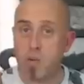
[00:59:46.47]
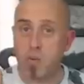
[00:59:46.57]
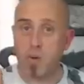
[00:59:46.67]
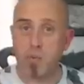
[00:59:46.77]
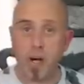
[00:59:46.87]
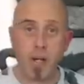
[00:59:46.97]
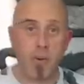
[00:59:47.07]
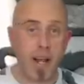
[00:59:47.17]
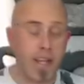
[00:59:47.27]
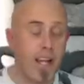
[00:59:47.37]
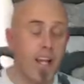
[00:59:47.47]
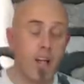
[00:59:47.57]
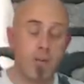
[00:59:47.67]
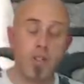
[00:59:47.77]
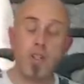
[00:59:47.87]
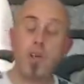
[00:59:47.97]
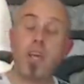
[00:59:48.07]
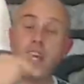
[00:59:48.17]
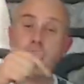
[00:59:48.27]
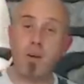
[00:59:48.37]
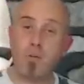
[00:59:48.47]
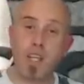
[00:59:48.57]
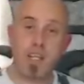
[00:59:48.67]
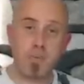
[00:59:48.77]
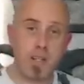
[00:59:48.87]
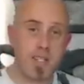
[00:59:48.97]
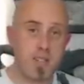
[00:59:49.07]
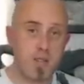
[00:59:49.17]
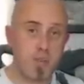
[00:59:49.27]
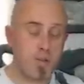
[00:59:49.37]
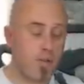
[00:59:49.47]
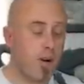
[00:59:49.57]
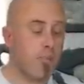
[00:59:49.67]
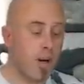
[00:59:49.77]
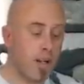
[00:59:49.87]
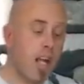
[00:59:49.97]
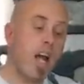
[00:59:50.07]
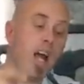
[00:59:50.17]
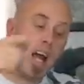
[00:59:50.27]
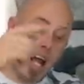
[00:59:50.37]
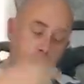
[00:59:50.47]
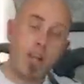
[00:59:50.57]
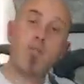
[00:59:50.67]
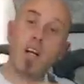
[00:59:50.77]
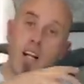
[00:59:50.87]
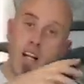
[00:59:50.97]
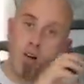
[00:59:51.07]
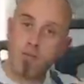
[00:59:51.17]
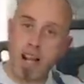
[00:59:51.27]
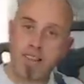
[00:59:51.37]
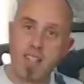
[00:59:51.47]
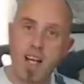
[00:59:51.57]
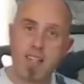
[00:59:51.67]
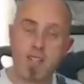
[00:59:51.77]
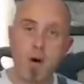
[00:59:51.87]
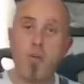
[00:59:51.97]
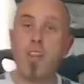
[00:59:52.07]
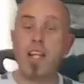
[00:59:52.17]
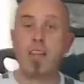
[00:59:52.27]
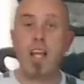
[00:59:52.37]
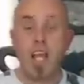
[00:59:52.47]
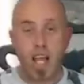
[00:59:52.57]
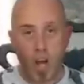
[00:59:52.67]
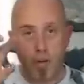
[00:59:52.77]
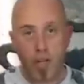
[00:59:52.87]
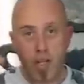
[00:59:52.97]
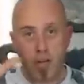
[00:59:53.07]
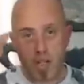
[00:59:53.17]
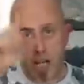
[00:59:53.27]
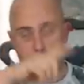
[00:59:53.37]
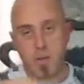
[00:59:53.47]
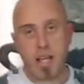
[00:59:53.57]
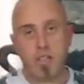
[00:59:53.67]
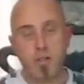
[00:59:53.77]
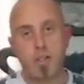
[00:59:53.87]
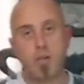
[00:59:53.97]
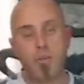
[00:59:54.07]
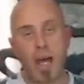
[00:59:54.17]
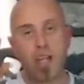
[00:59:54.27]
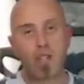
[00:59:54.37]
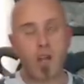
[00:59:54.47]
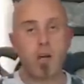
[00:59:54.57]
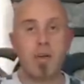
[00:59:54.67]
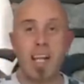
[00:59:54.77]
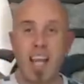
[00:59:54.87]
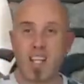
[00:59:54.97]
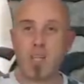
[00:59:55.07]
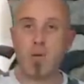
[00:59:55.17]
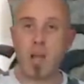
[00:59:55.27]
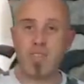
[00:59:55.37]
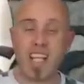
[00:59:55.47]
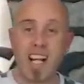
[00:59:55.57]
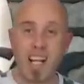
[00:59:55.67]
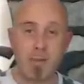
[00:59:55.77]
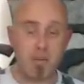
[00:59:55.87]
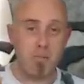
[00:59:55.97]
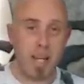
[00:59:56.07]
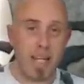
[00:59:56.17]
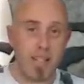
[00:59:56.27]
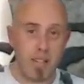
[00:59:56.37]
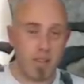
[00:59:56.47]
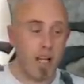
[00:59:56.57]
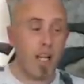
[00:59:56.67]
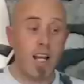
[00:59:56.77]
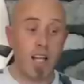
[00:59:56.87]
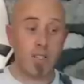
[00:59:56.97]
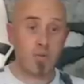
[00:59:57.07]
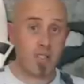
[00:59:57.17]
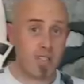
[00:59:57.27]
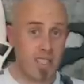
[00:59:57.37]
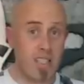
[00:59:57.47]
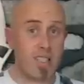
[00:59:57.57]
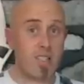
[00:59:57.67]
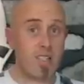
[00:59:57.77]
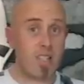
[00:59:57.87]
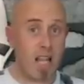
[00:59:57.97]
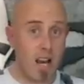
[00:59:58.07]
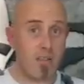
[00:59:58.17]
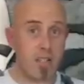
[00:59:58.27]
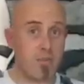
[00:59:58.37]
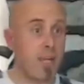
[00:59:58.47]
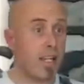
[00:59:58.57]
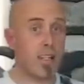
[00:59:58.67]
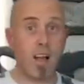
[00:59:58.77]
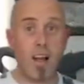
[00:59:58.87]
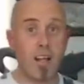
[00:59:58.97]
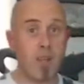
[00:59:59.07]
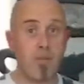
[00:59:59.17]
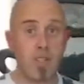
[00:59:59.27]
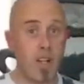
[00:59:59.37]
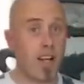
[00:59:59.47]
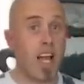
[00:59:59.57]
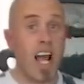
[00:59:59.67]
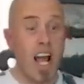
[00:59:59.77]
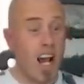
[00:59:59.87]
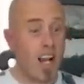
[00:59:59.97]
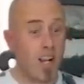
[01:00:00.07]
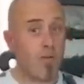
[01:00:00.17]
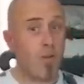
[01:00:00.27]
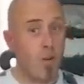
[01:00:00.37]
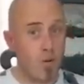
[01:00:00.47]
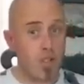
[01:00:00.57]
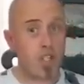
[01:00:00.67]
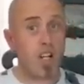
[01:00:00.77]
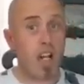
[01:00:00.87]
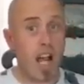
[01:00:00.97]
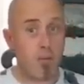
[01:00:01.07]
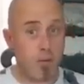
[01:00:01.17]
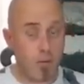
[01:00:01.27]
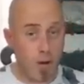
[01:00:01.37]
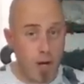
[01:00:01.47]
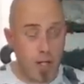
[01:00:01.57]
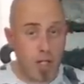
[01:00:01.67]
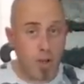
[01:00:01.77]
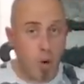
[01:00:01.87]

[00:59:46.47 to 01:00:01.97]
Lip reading: aboard, by the way. If you're new here, don't forget to press the subscribe button. Anyway, if you click on Rag the Nuts Off and then on the actual main YouTube page, type in XUAV Claims Maiden, and you'll see the scariest maiden I have ever done. And I've launched and flown an